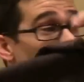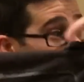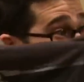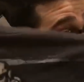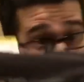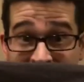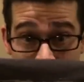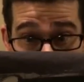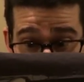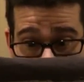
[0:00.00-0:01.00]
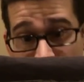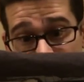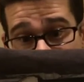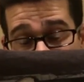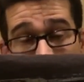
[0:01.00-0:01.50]
on sale,
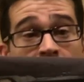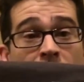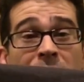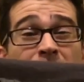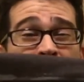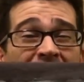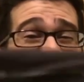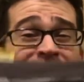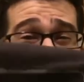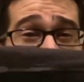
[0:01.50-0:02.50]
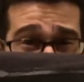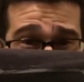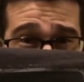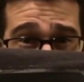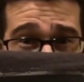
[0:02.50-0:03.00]
on sale, but they were half off